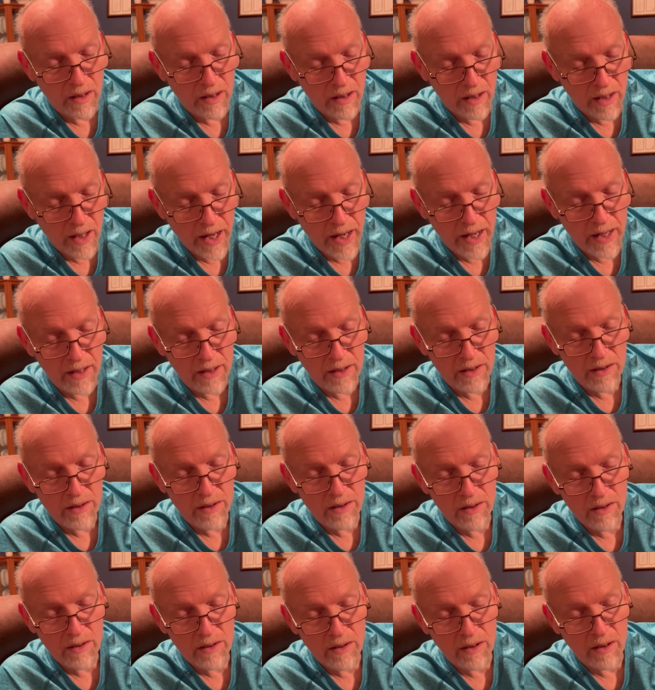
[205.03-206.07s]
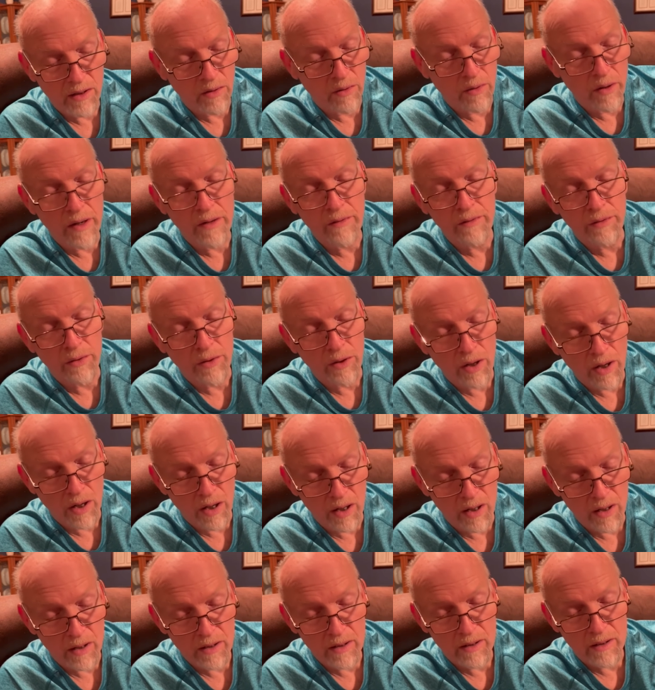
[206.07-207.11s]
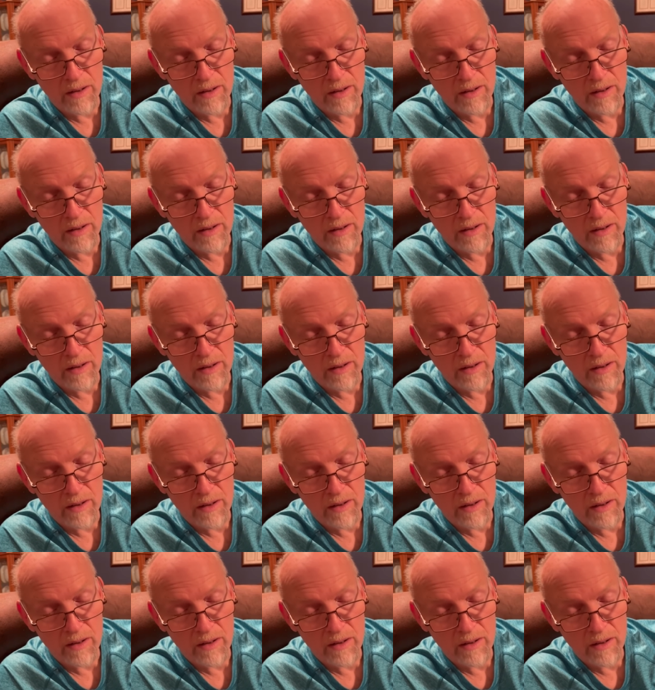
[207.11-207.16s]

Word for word: thanks, a grateful heart,